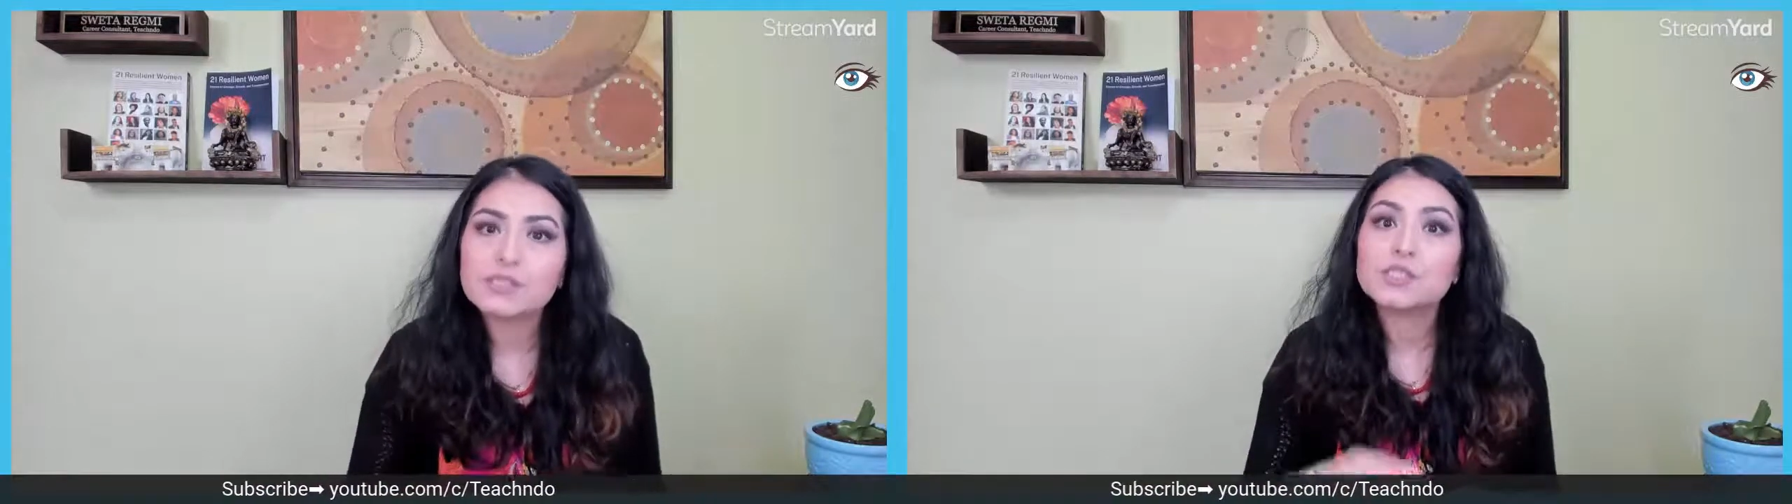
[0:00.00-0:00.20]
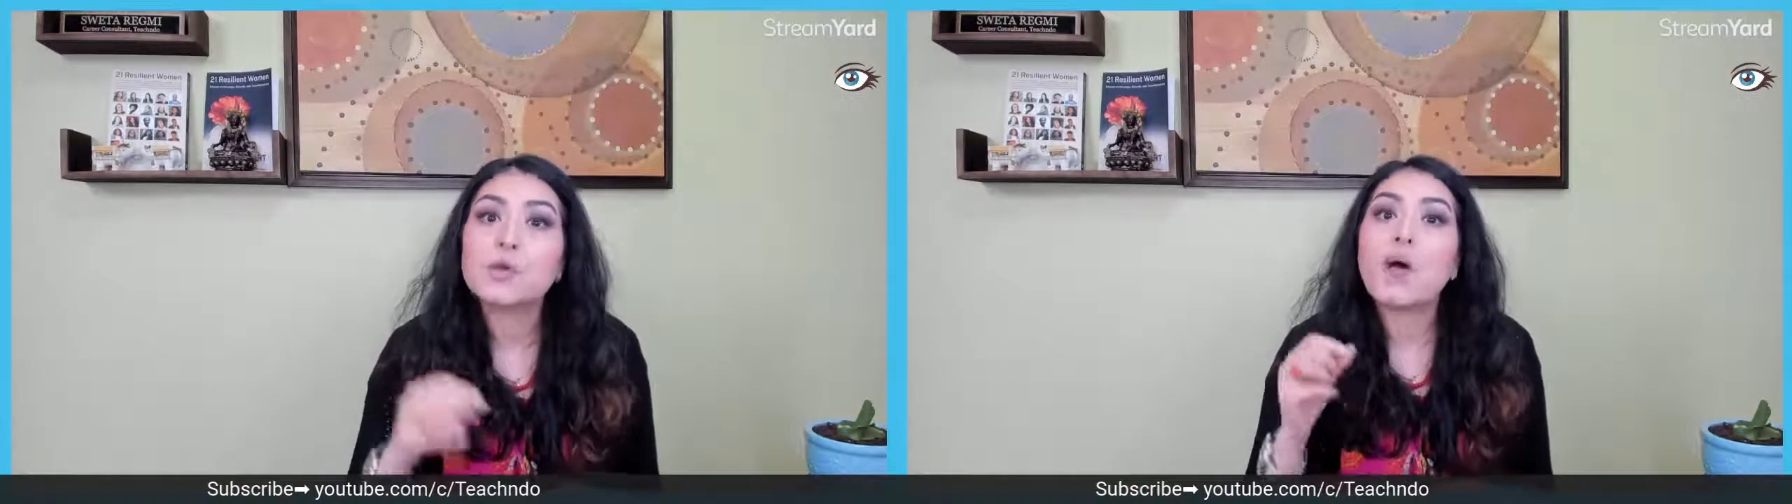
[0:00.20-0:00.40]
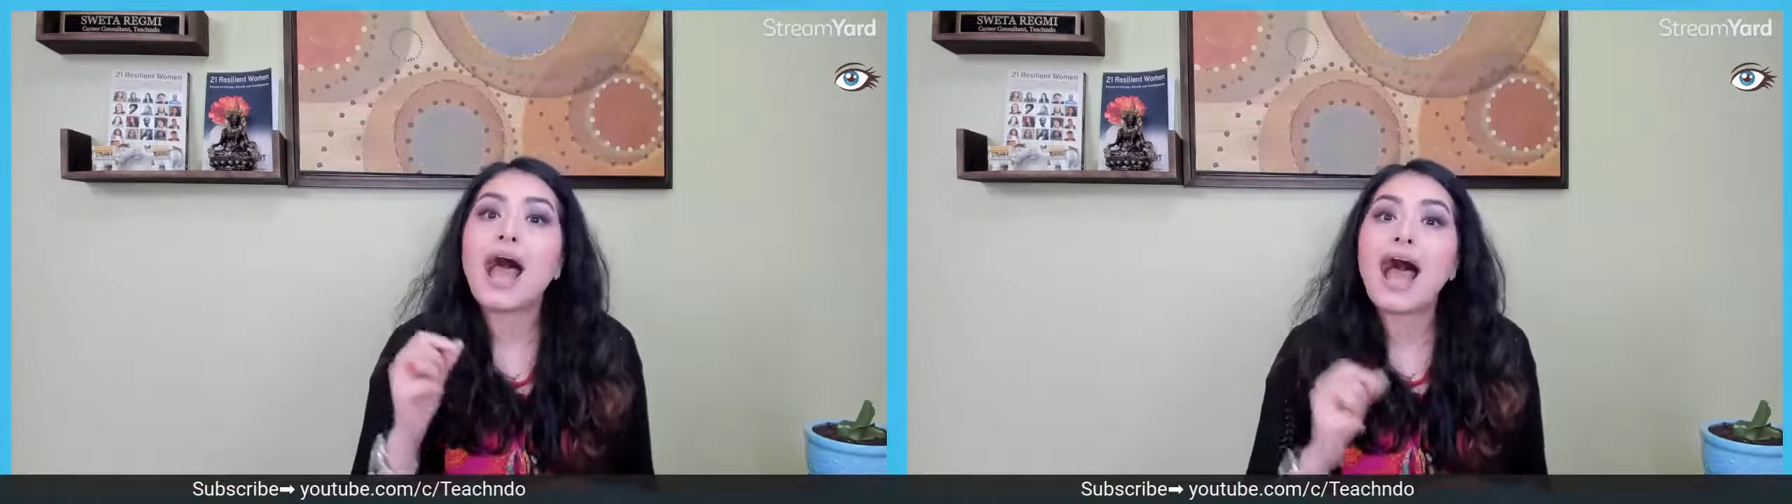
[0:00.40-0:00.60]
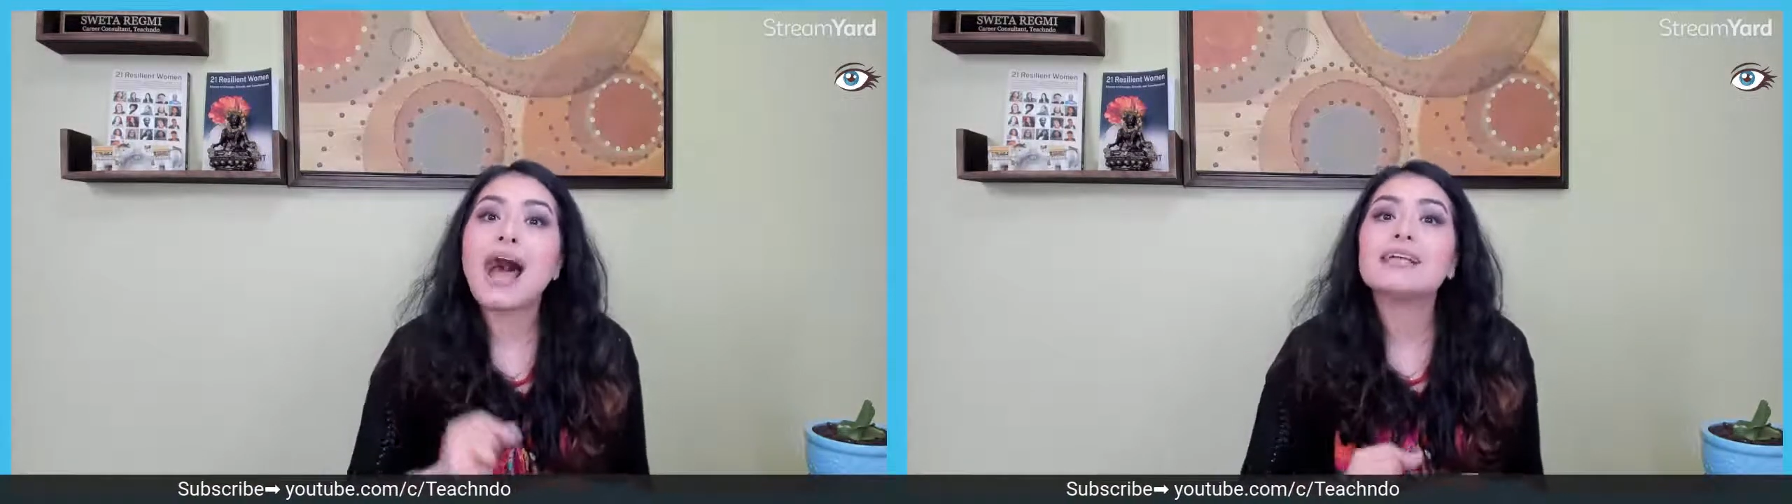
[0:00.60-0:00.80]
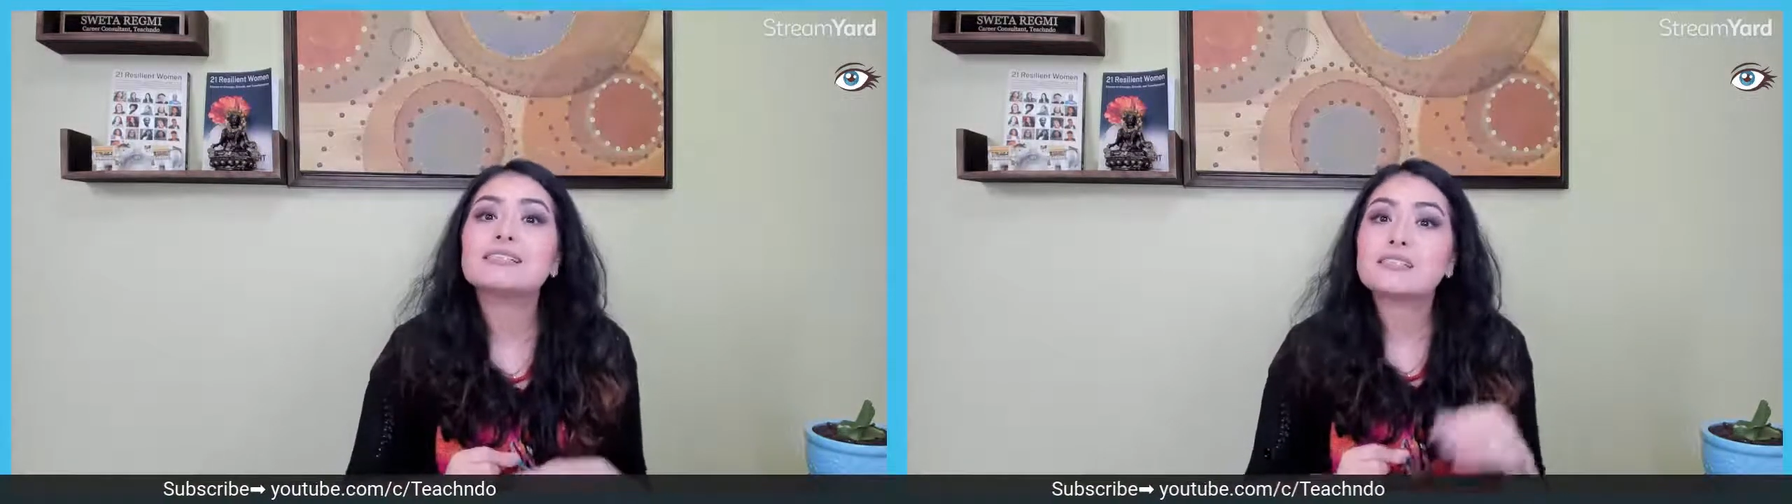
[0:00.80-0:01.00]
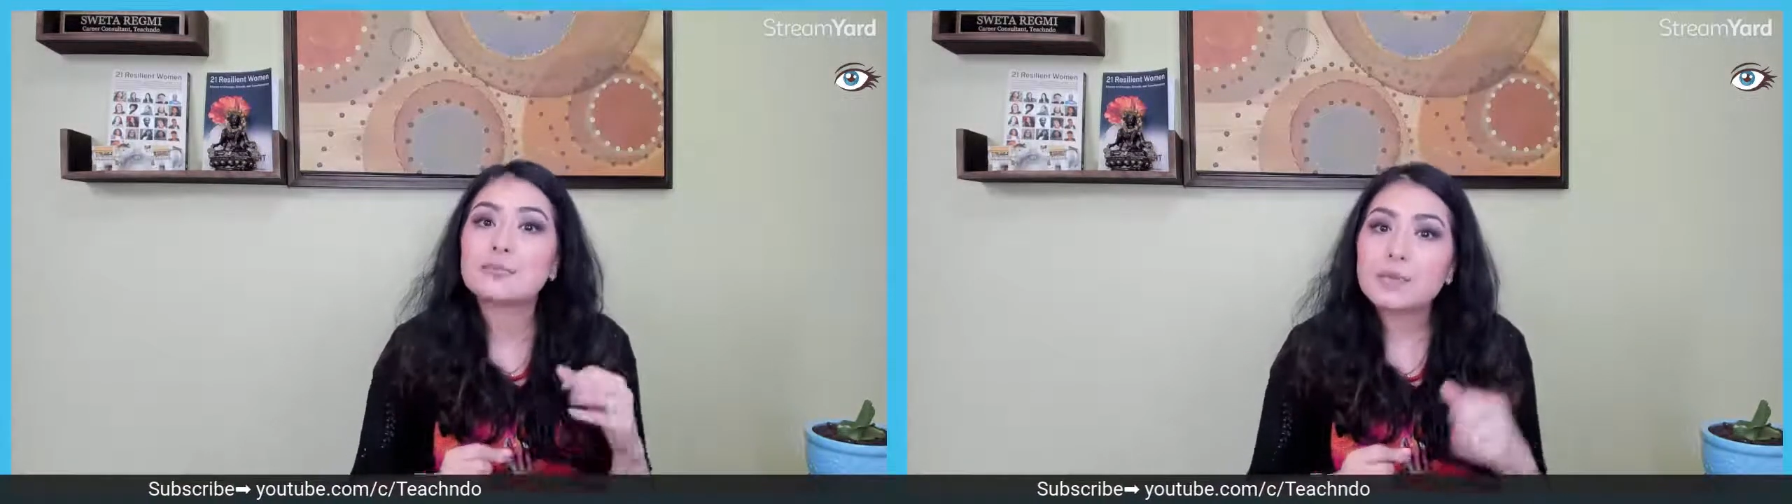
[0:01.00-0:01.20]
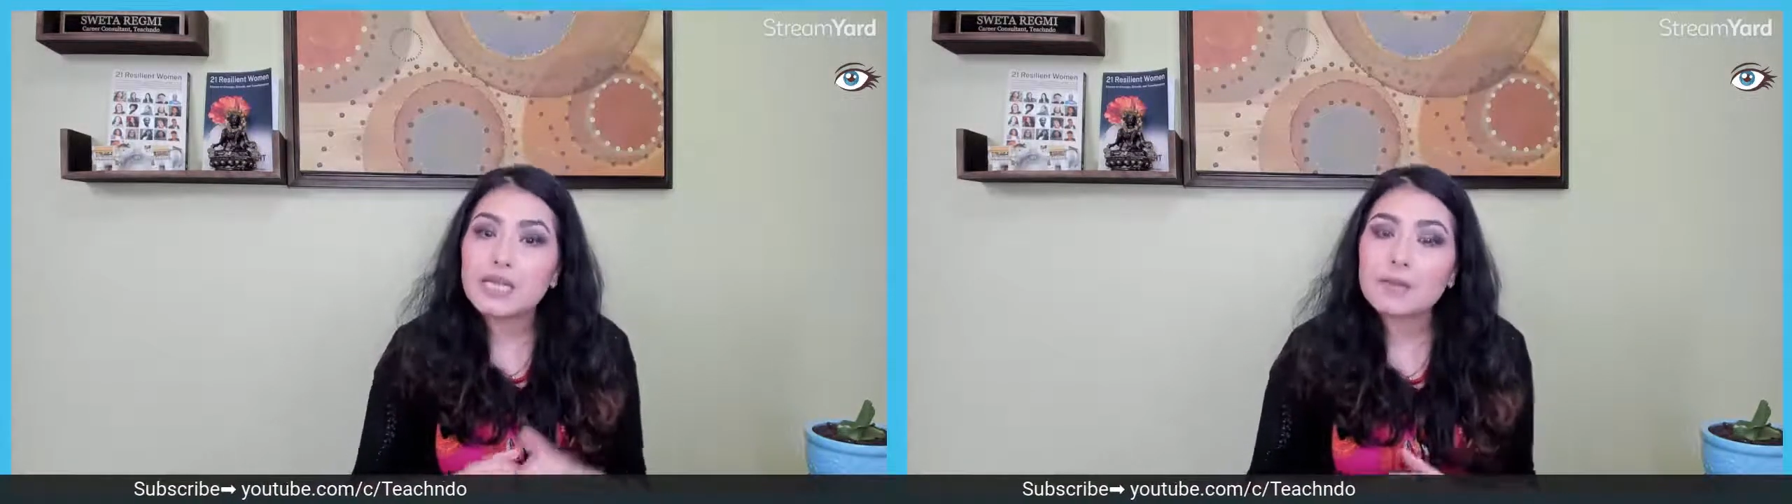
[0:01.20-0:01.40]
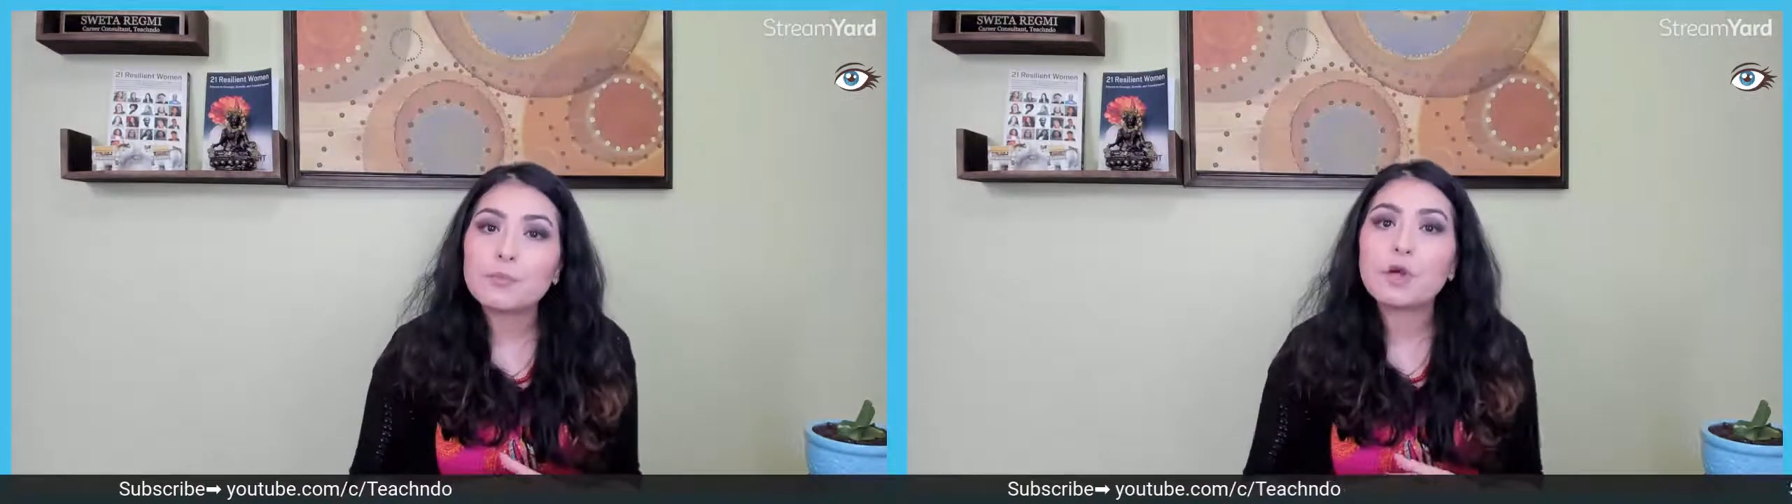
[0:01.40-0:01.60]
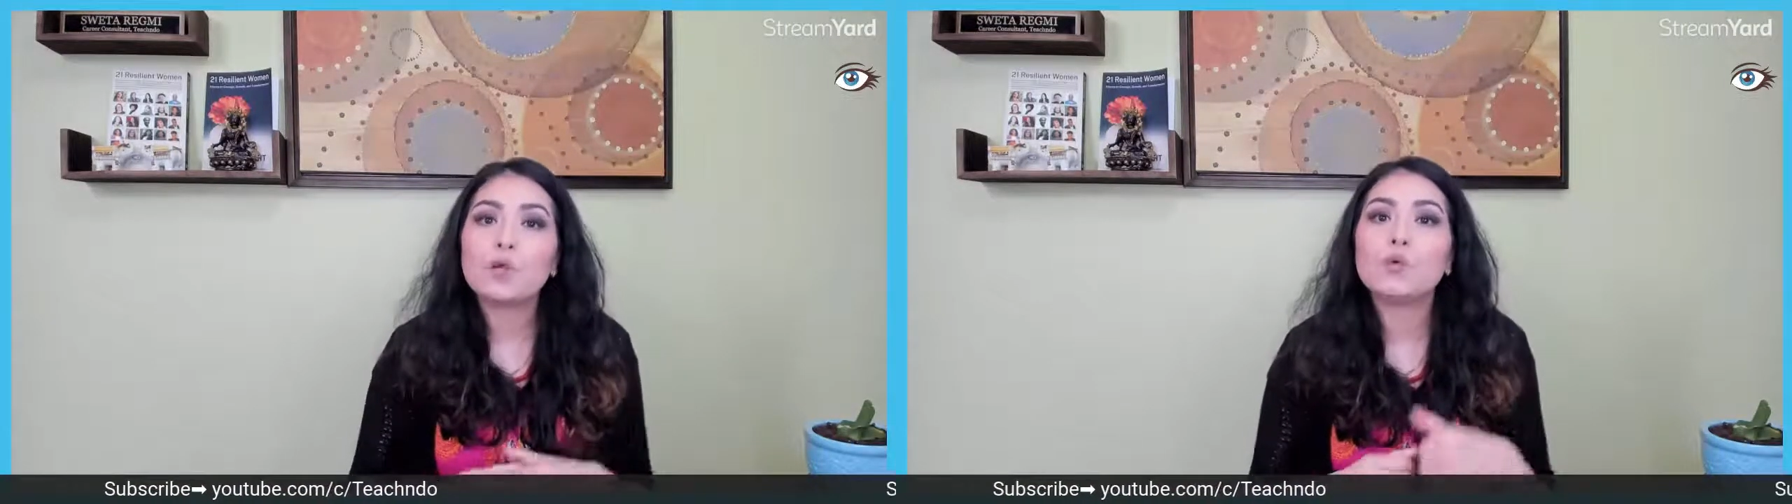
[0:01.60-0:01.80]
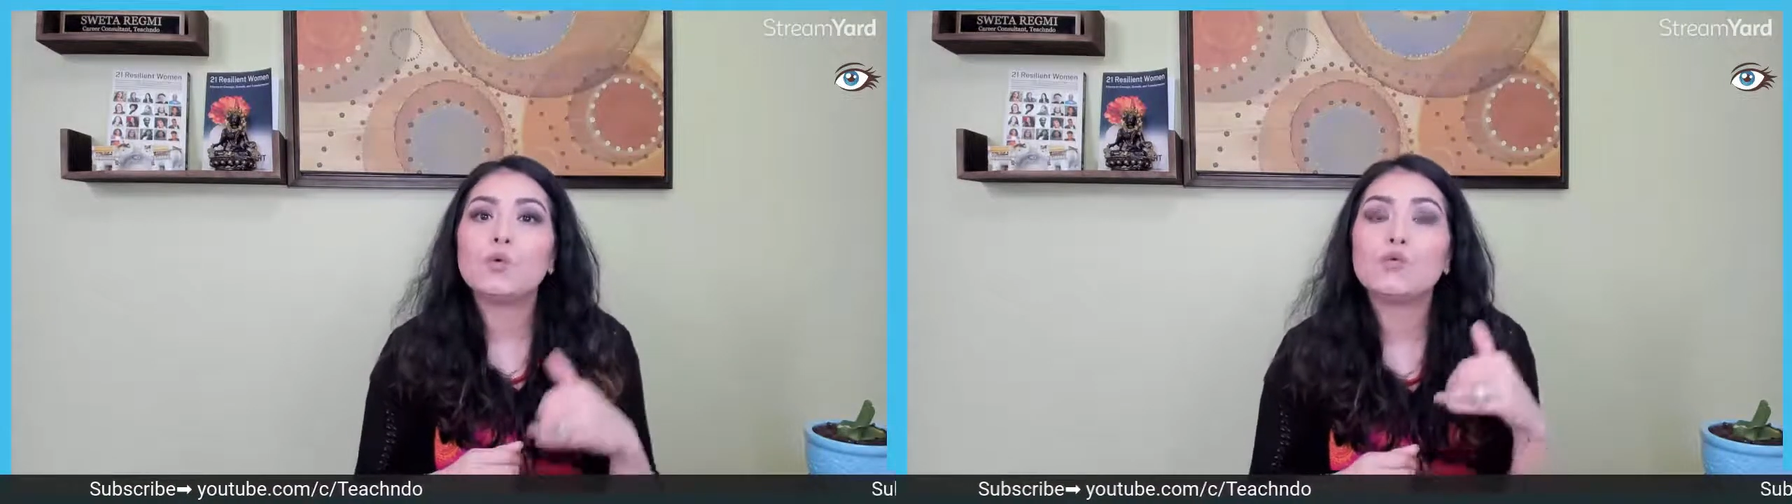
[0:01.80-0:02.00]
So ask the people
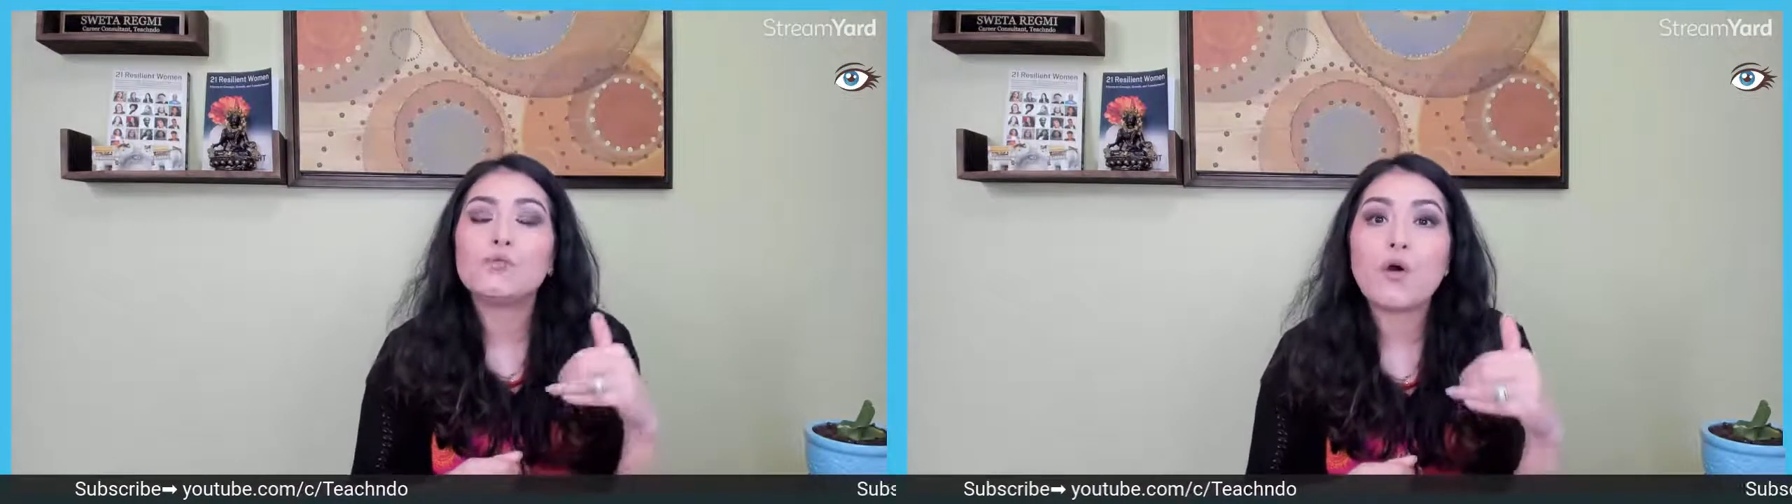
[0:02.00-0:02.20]
who